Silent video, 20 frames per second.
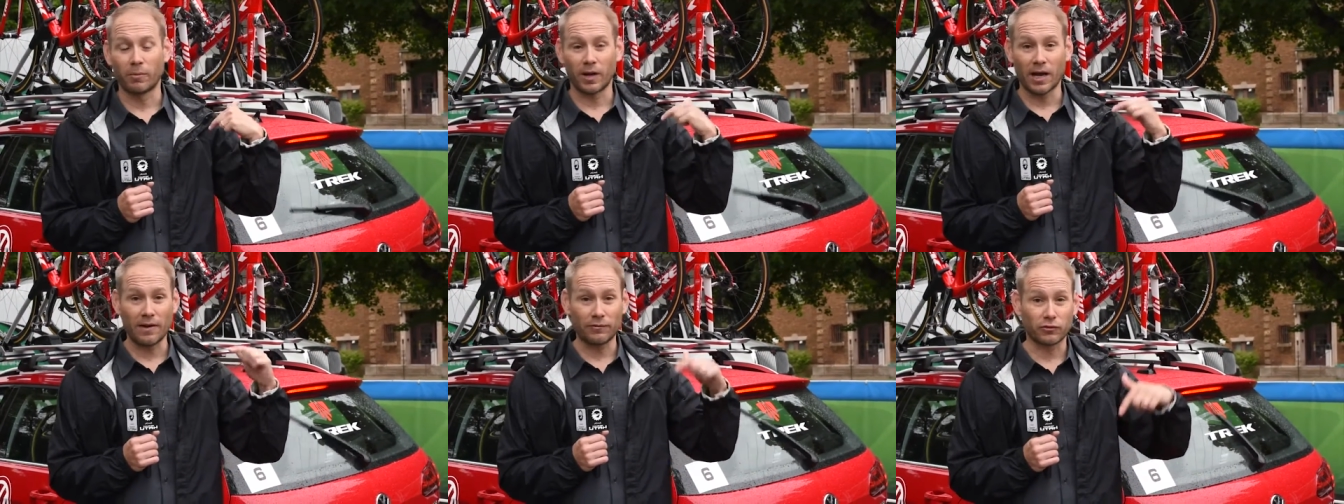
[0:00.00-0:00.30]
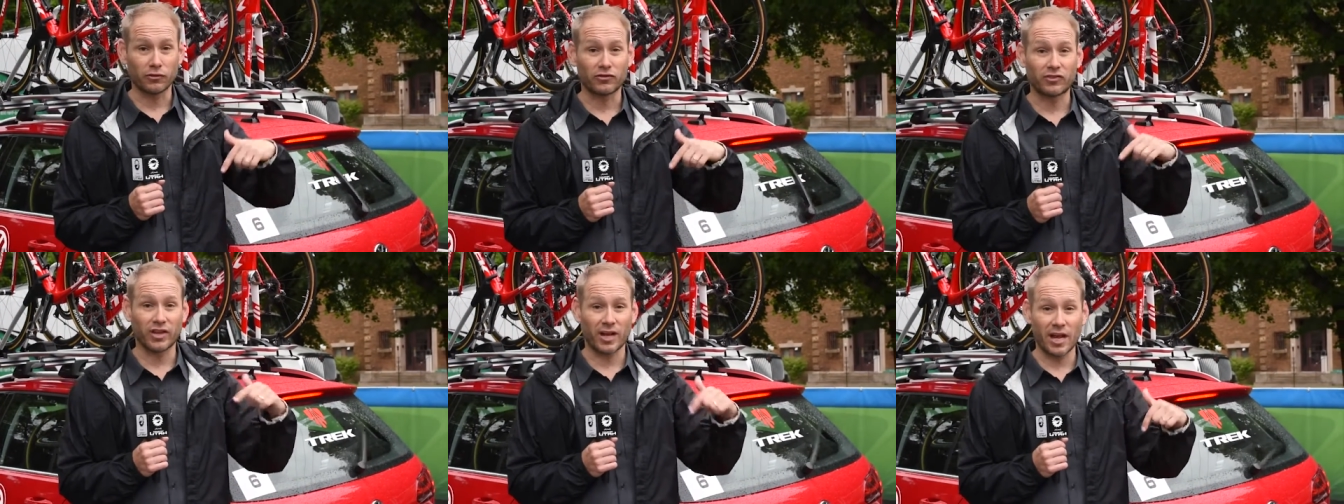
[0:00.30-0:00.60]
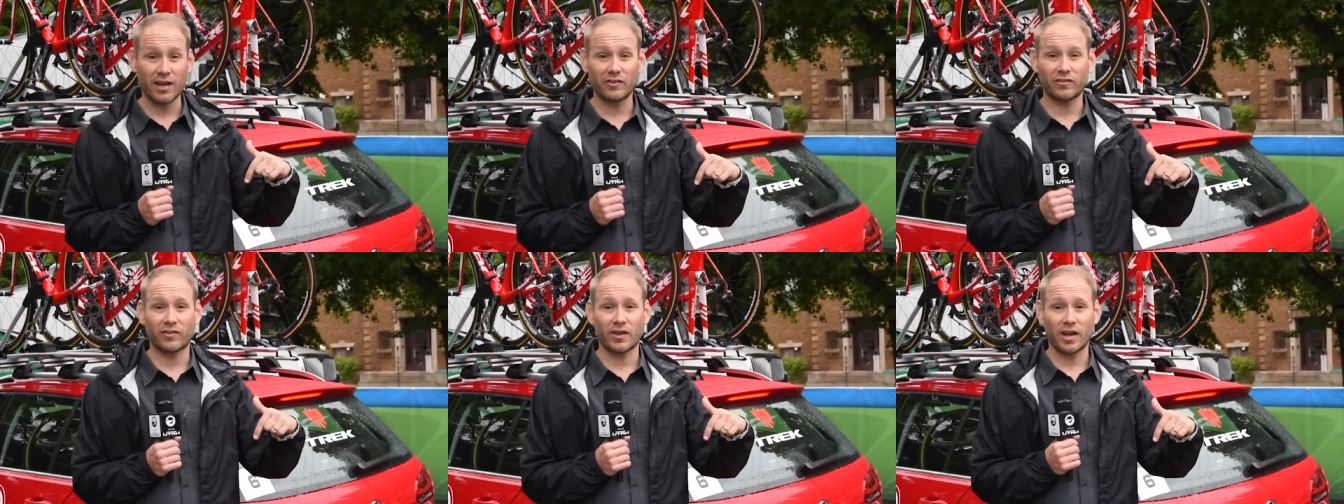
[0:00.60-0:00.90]
after
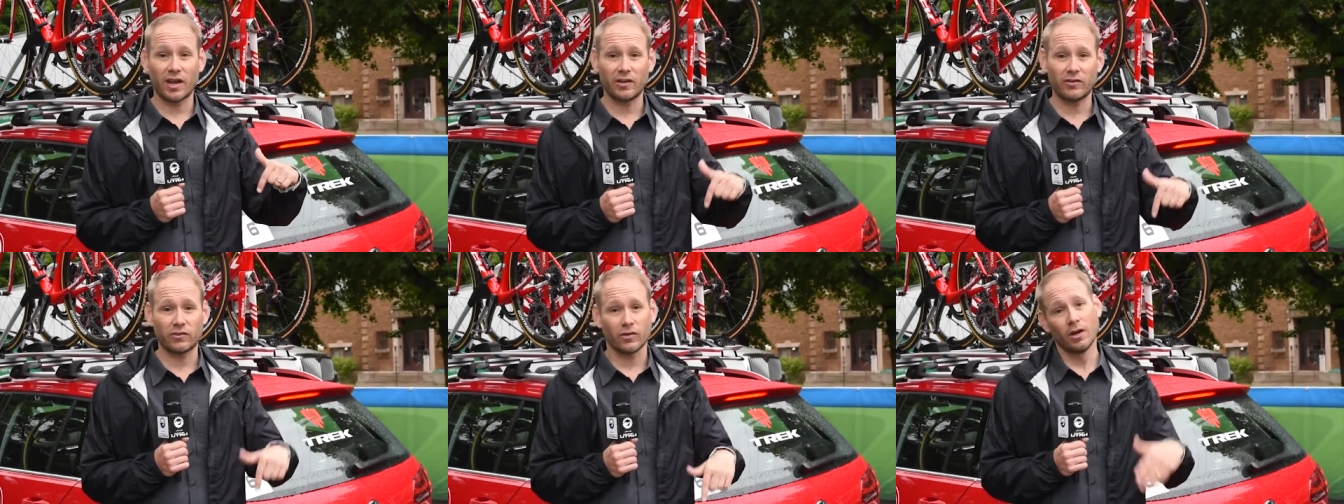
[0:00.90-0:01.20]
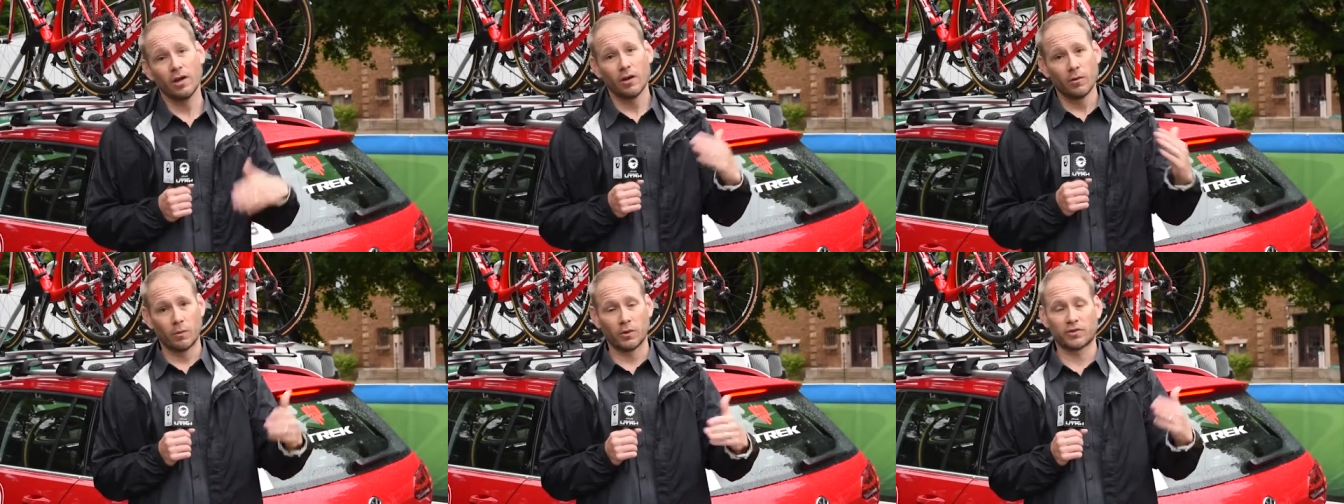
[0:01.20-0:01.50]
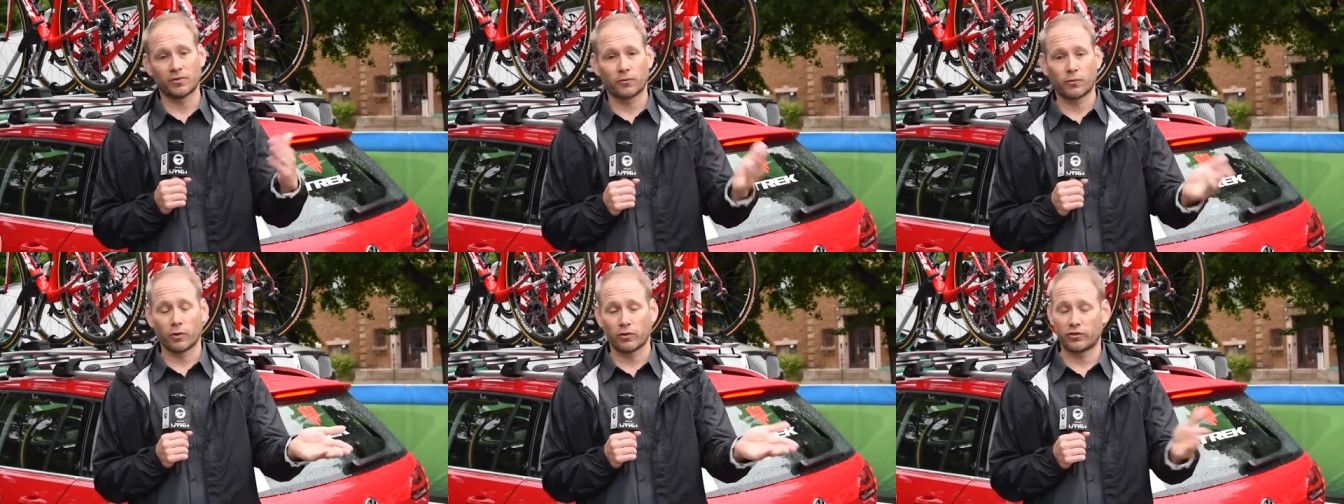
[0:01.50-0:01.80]
today's stage,
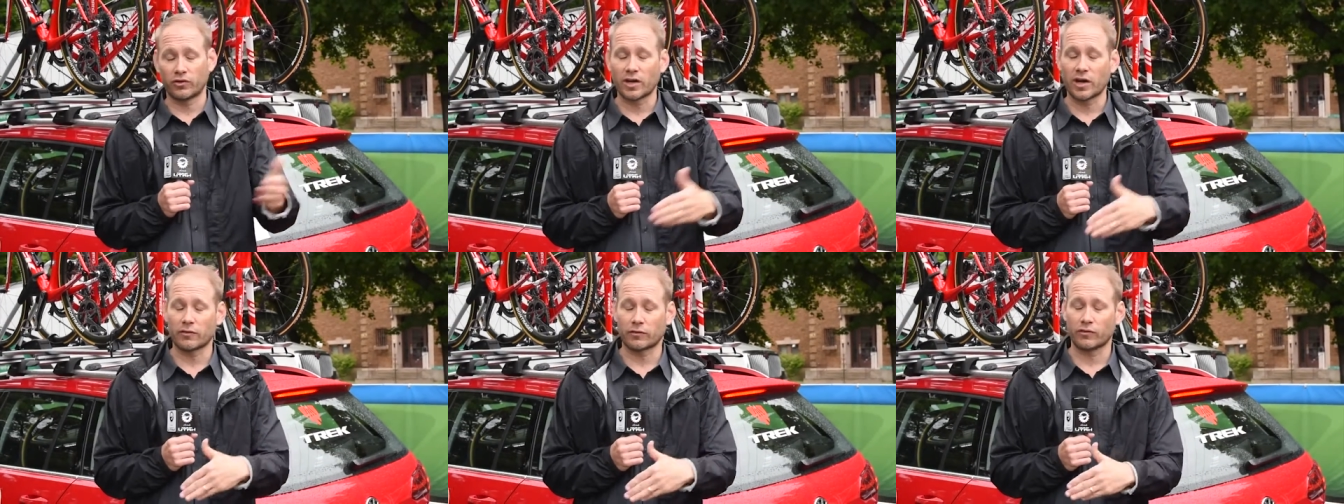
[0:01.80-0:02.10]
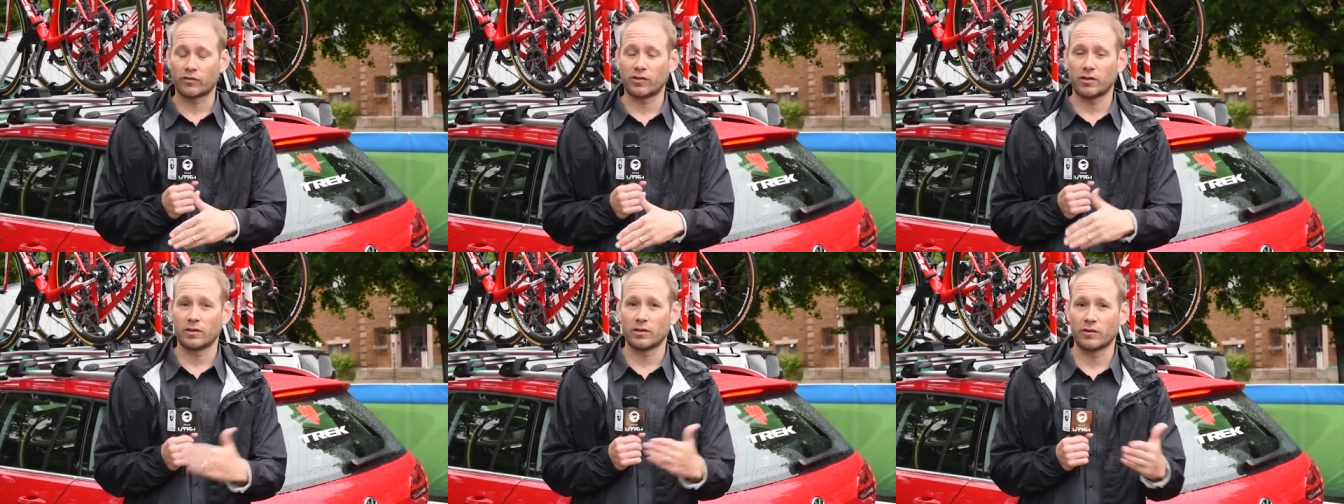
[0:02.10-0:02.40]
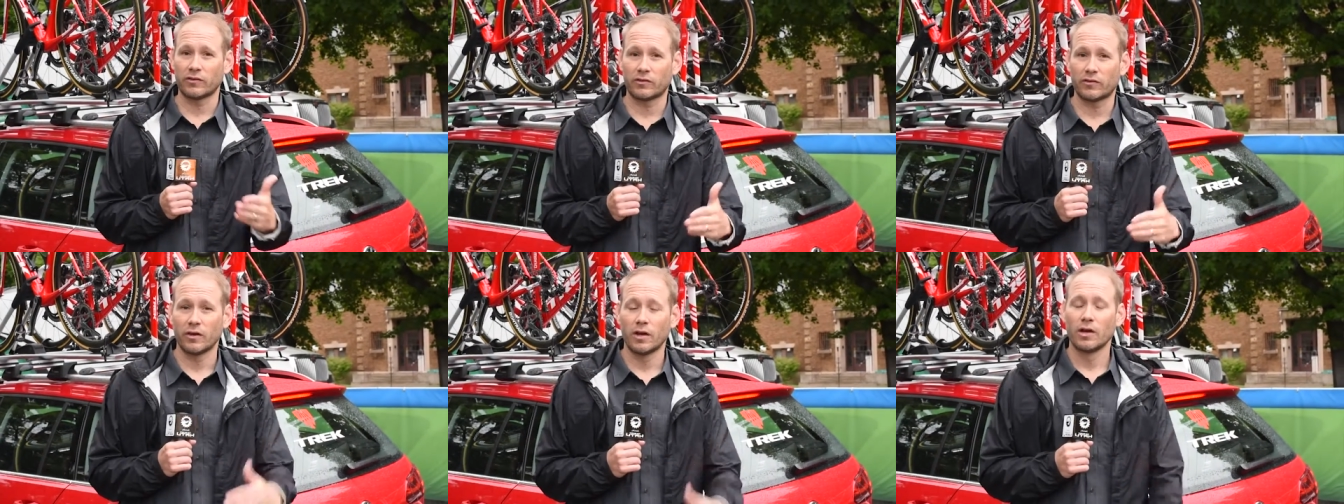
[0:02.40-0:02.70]
which of course you guys are seeing
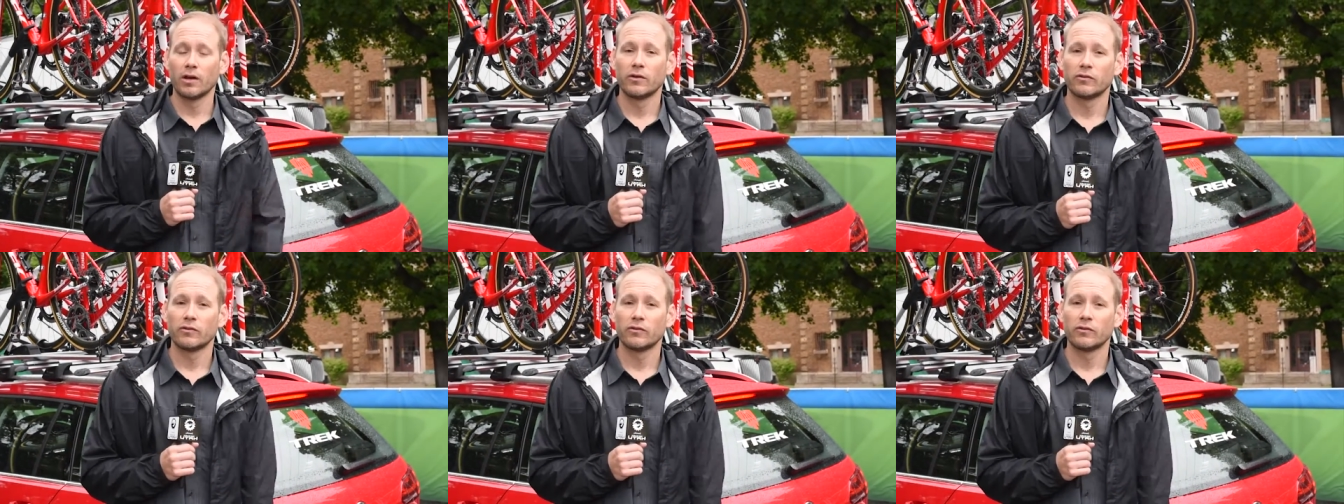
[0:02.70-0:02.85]
this